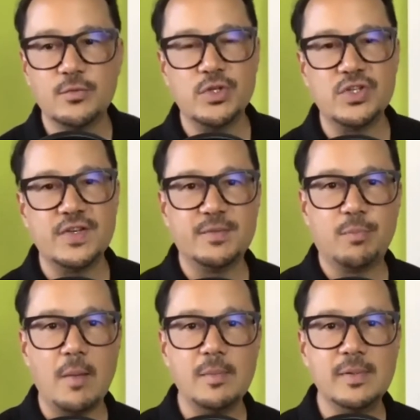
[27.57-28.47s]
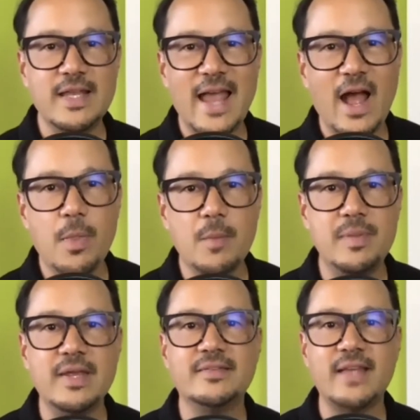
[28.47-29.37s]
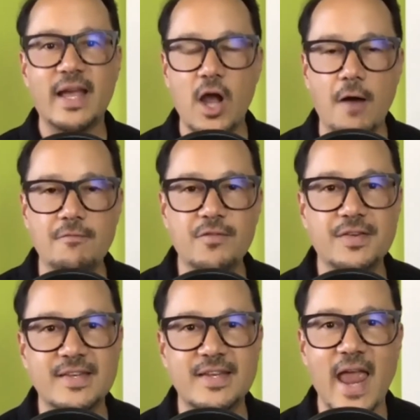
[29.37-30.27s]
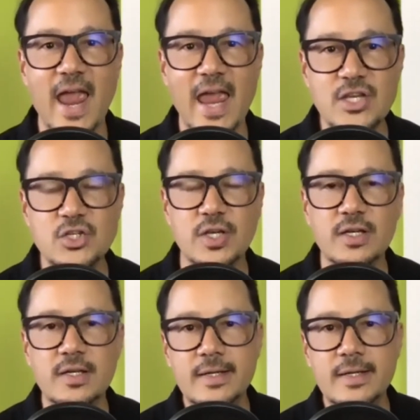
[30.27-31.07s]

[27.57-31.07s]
which is probably now the biggest tech conference in Asia.